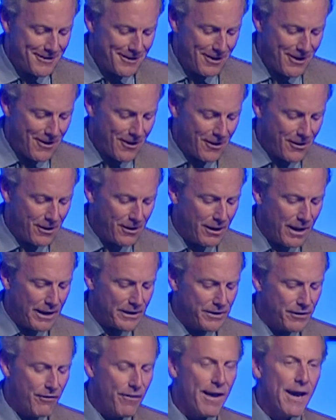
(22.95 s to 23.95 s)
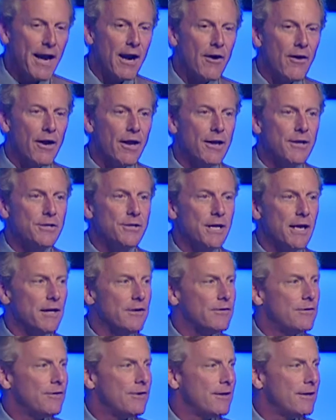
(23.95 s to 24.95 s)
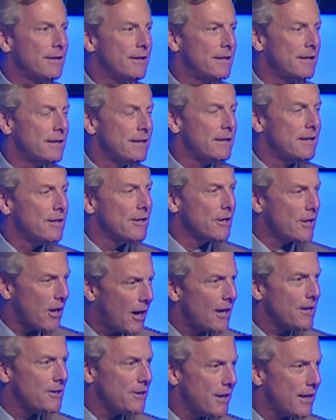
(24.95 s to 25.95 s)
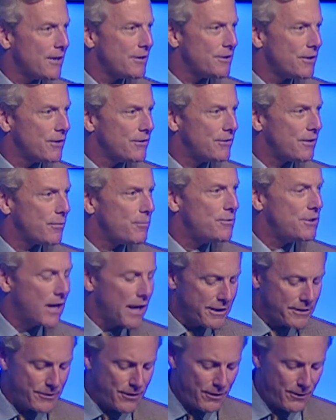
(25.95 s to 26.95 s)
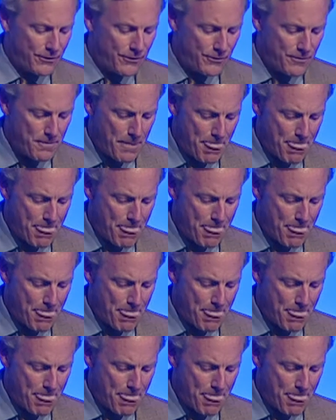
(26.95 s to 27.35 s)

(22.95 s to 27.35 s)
our collective heritage as conscientious objectors,